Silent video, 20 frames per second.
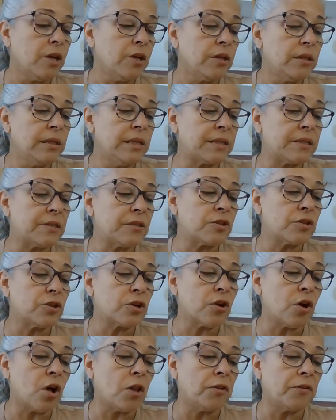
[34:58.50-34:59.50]
Listen to the
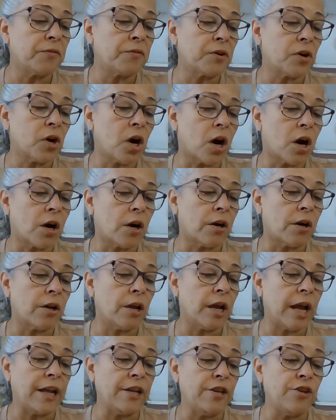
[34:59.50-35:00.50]
call of your heart
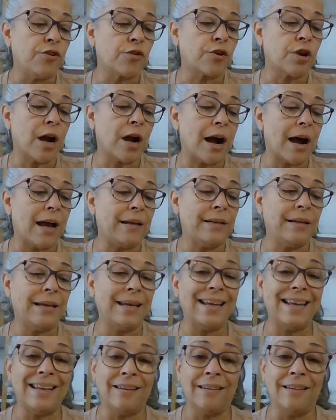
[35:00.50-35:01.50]
and your guide
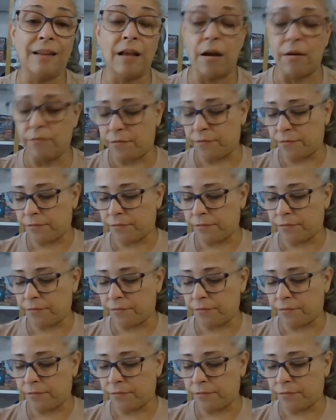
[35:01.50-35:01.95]
in love.